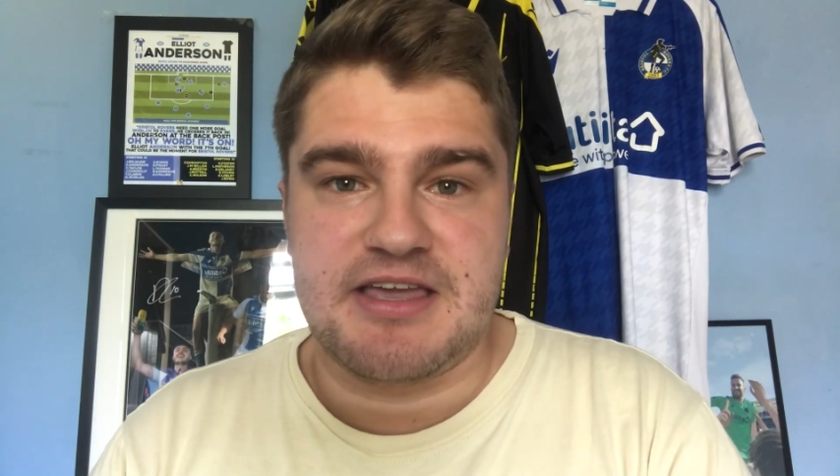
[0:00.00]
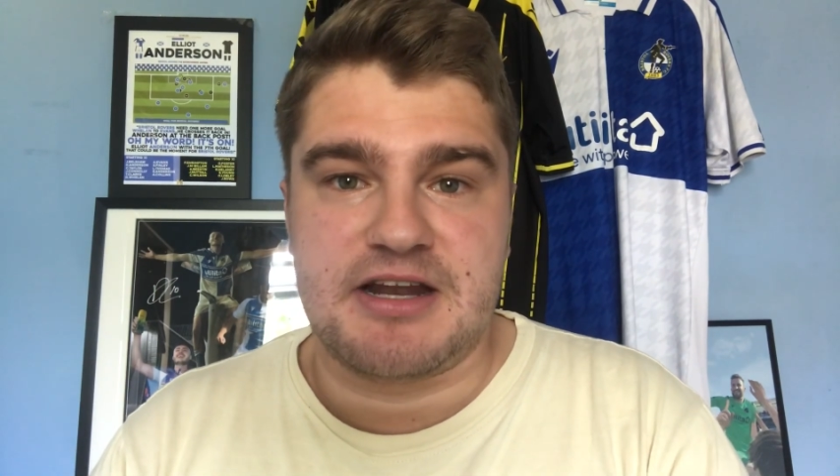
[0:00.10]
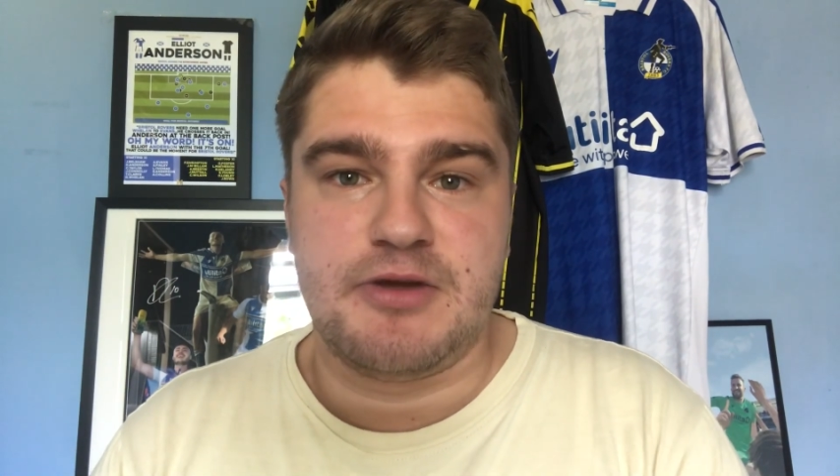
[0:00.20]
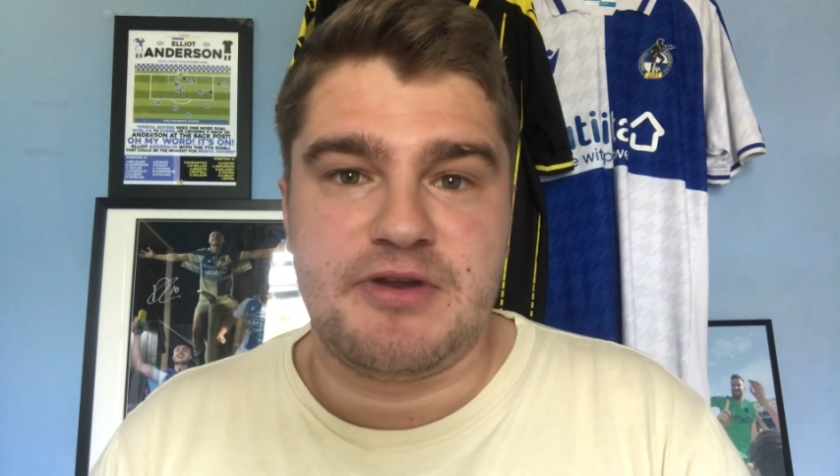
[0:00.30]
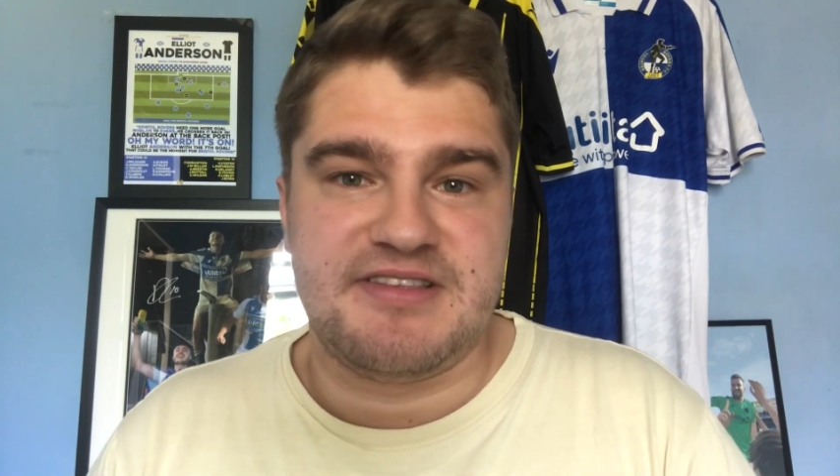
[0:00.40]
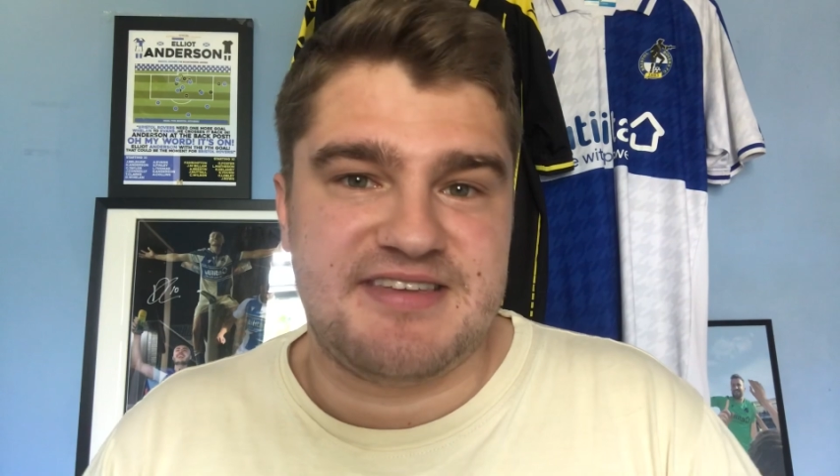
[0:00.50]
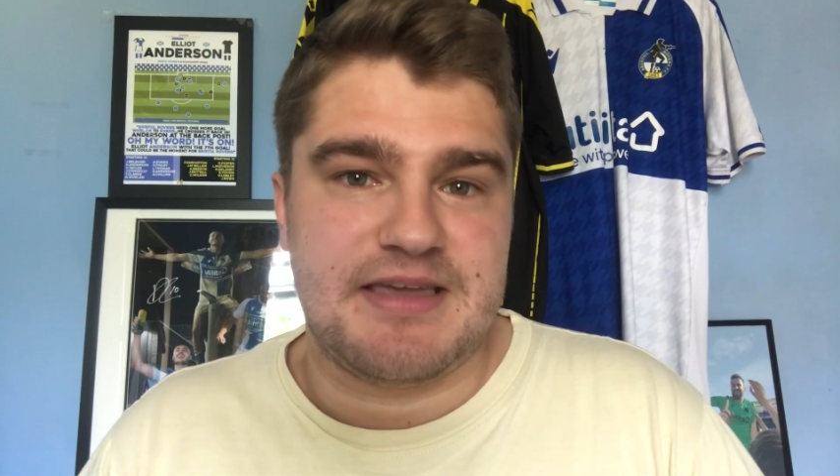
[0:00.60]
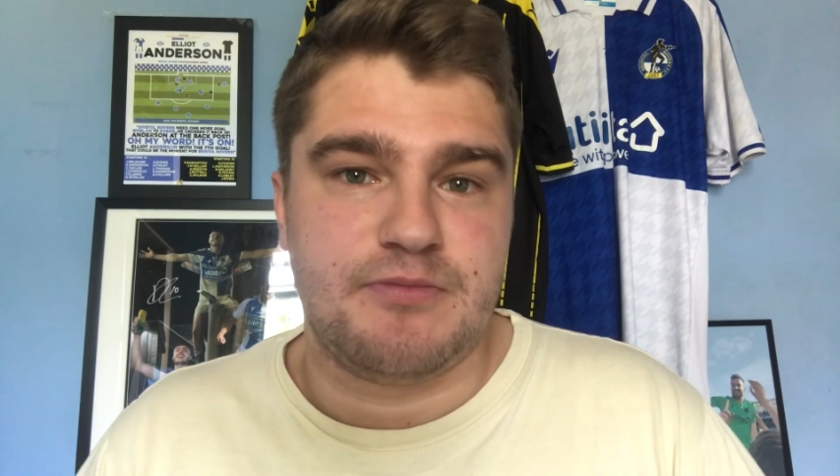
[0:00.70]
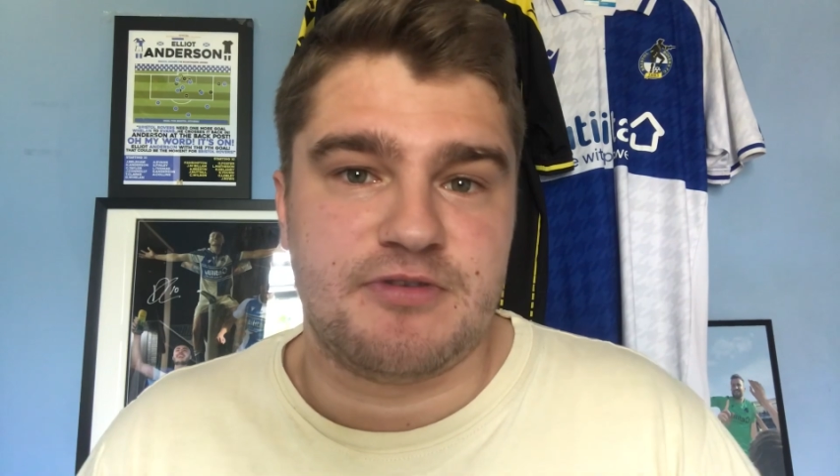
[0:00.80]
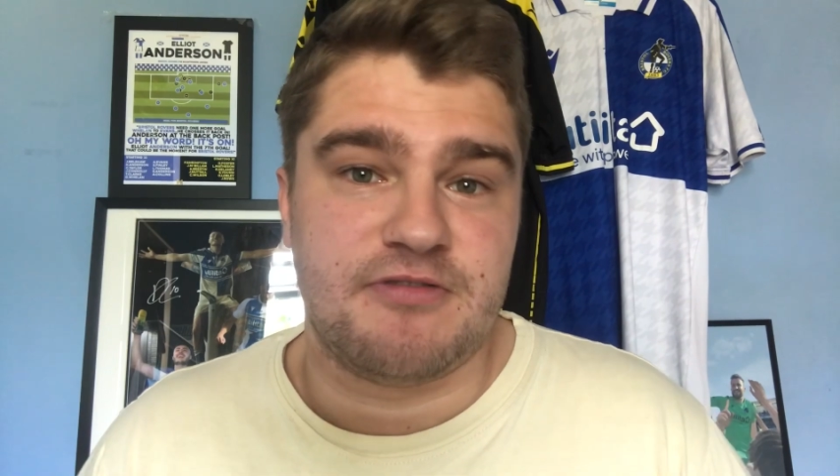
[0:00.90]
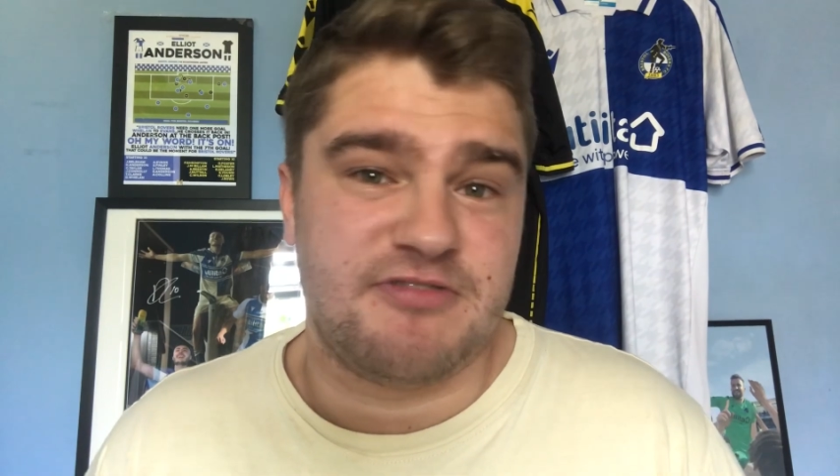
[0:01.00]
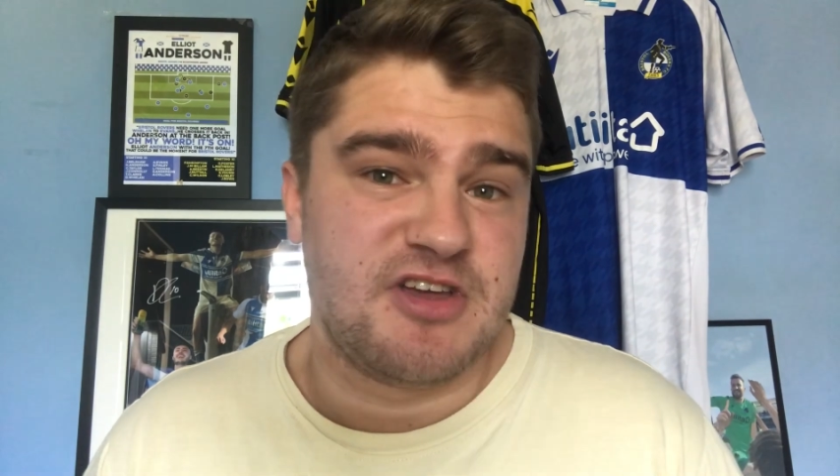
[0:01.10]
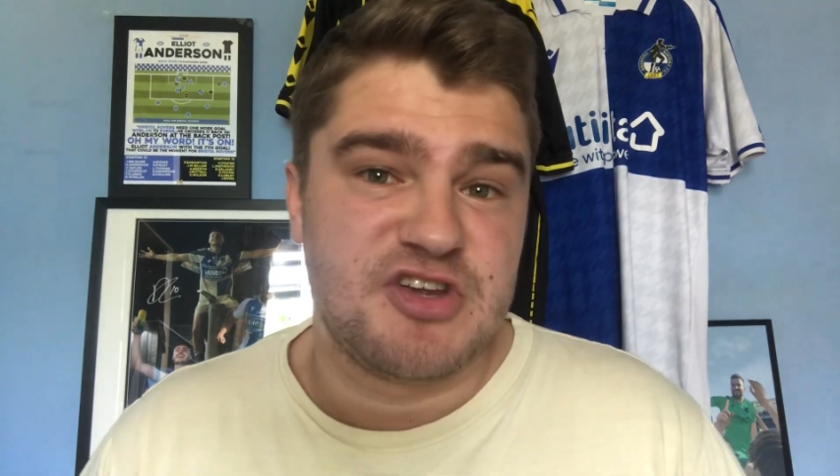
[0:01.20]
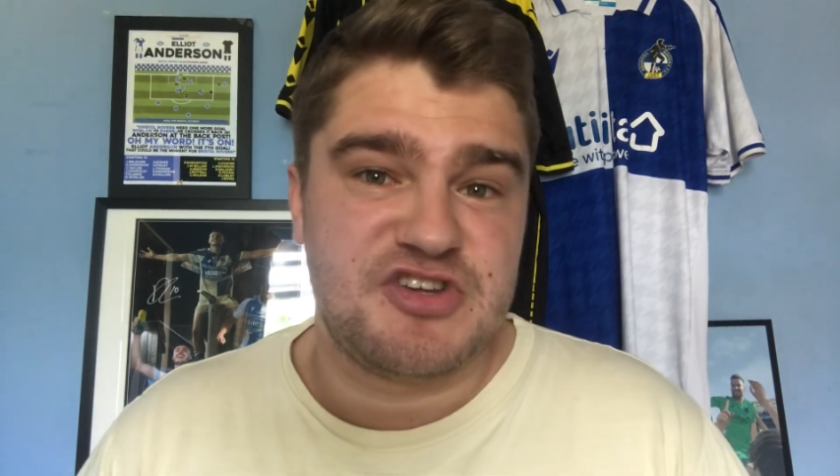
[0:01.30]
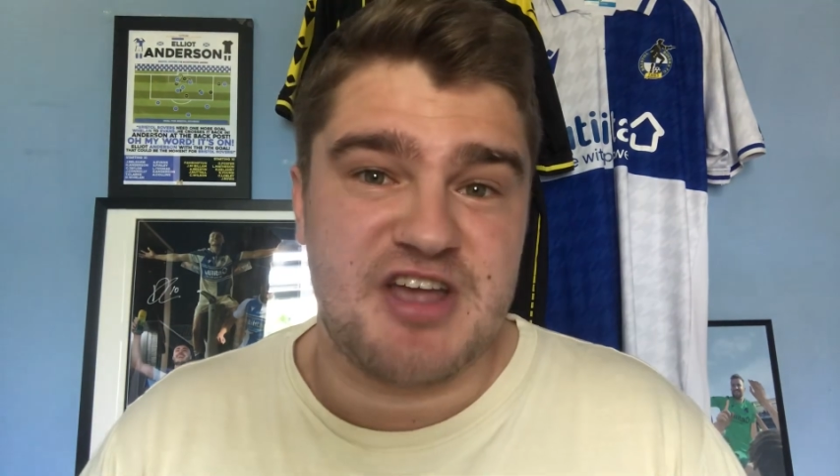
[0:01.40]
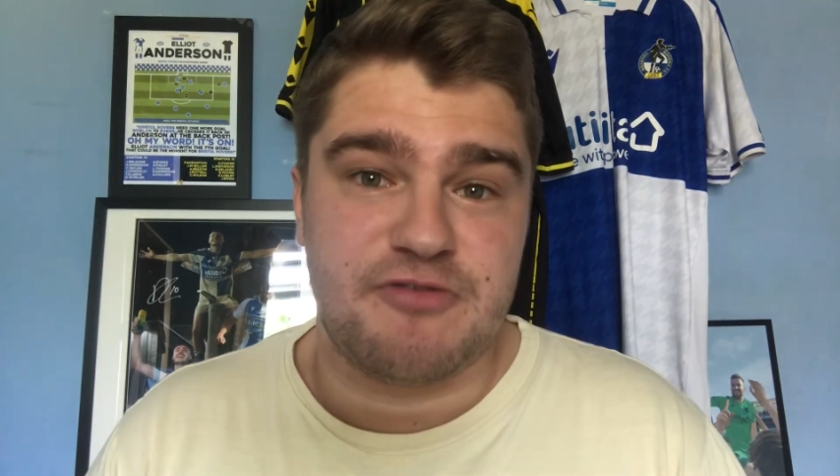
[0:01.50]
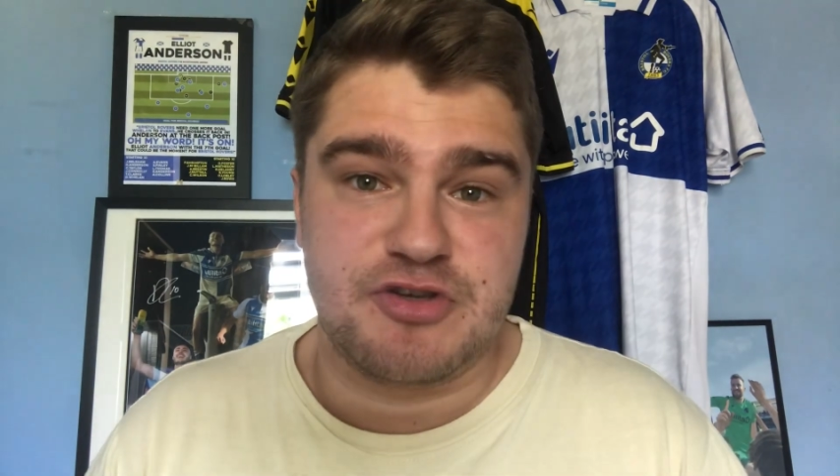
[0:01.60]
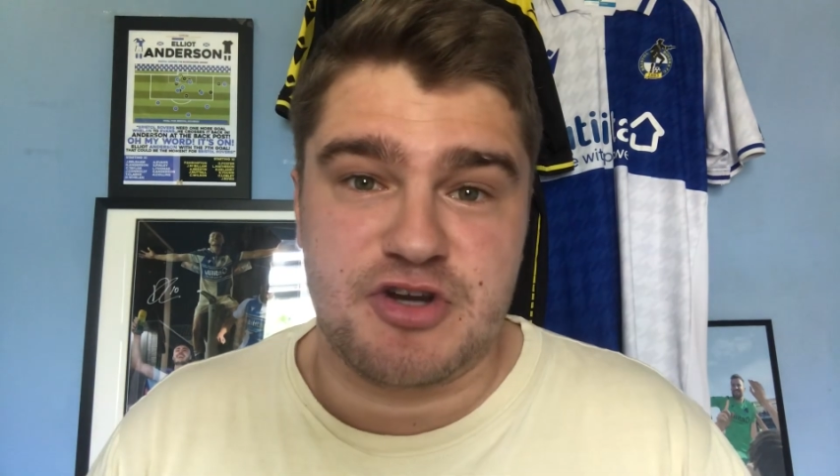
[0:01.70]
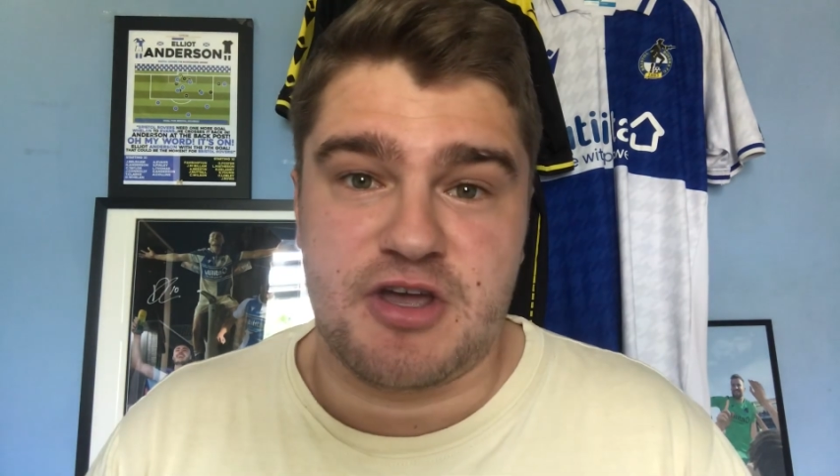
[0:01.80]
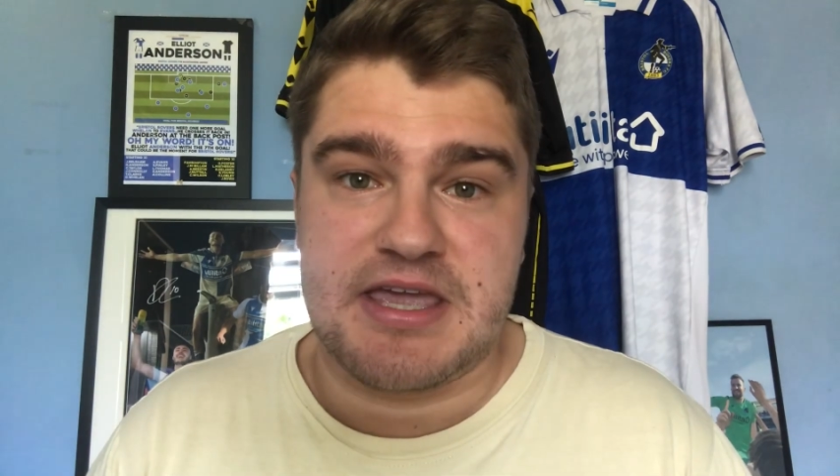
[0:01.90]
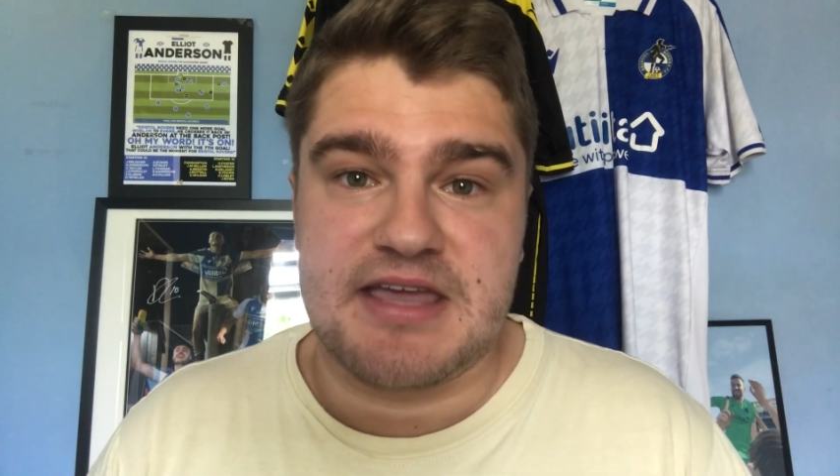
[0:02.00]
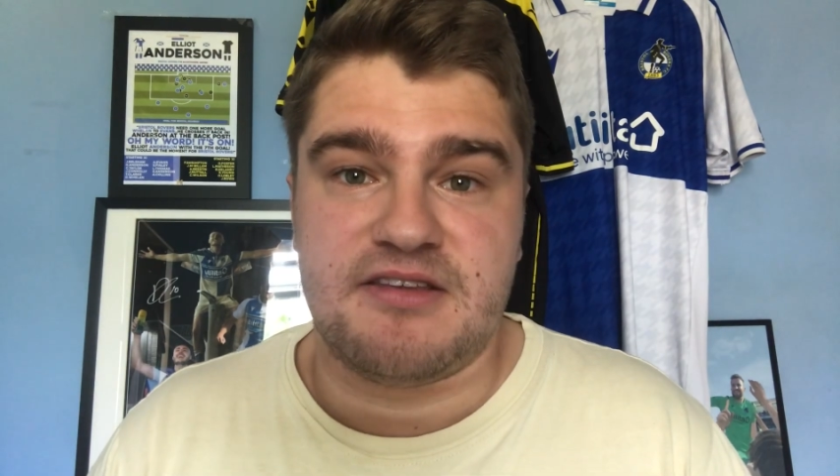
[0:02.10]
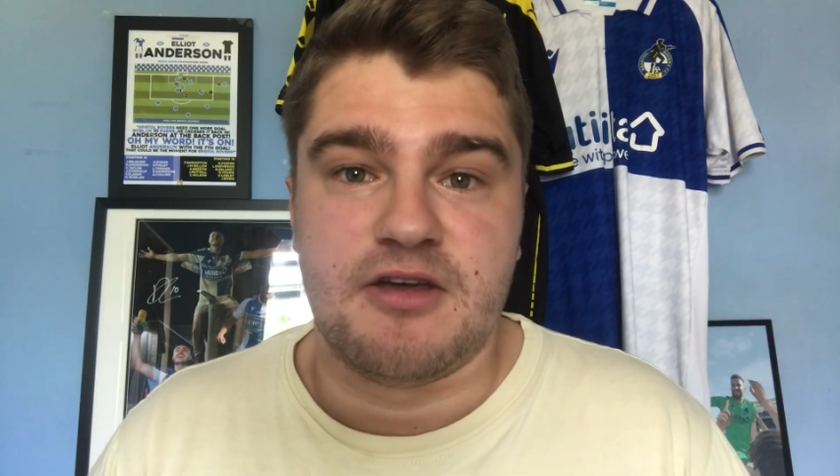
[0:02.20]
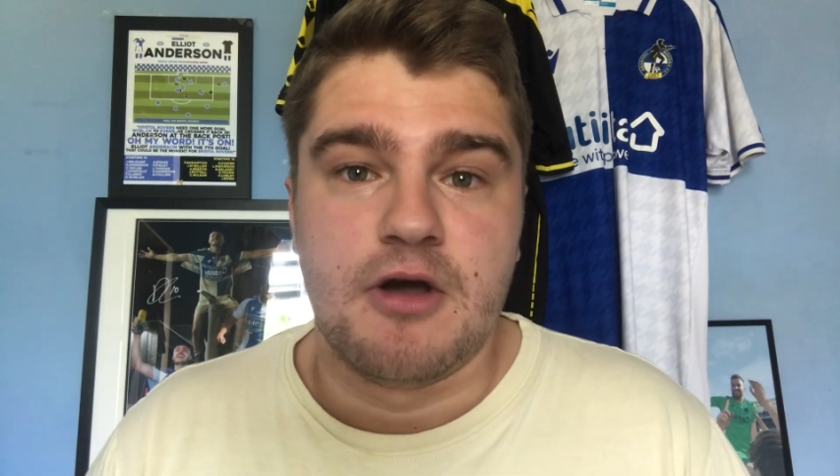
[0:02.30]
including teams of Sheffield United,